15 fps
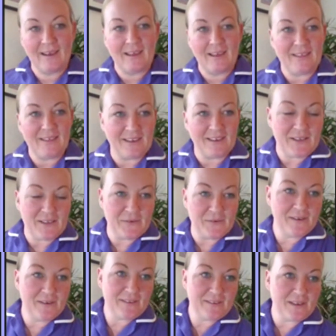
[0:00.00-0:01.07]
Thank you,
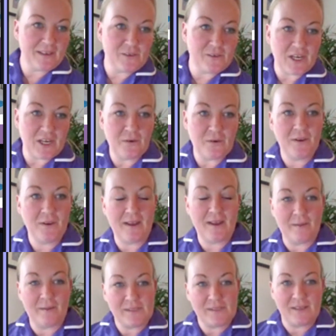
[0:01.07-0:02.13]
and thank you, Jo.
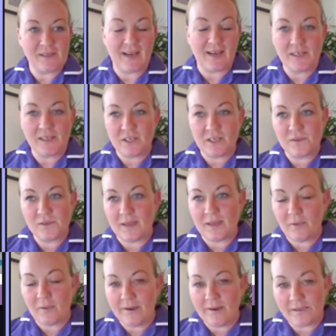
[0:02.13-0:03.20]
So yeah, like Jo said,
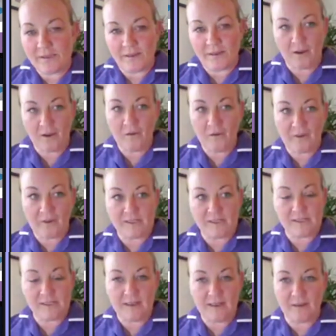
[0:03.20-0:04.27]
prior to
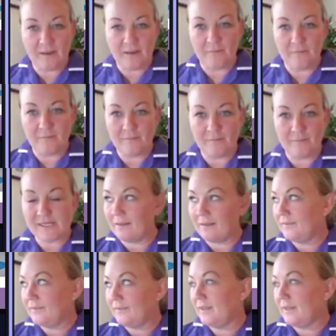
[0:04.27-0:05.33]
COVID, myself
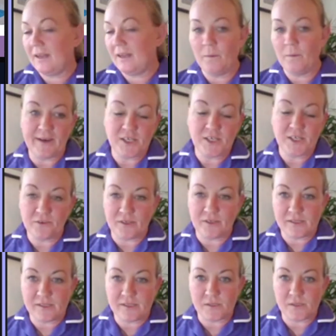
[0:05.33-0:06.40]
and the homeward enteral
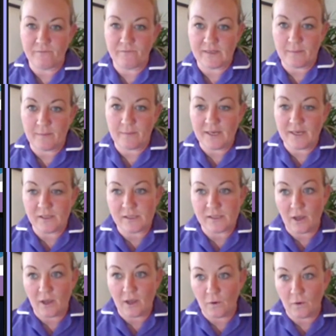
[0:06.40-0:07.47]
nurses would visit patients at
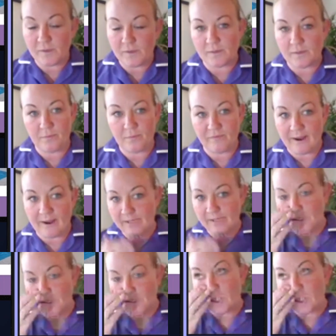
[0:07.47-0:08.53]
home to provide and
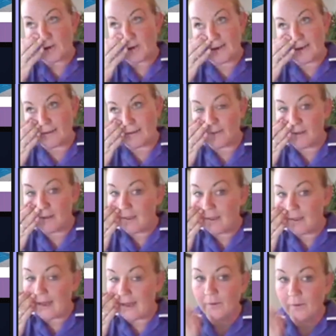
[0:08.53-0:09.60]
to train them
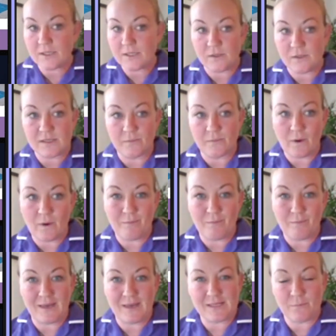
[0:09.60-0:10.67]
how to do some quite
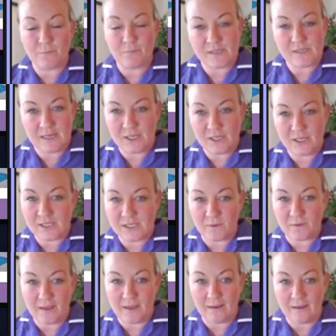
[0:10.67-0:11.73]
basic procedures, but
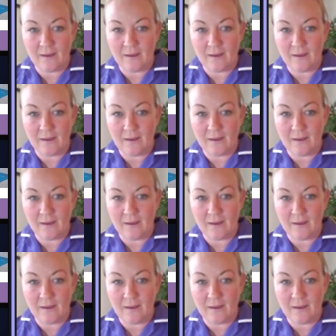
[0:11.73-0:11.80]
they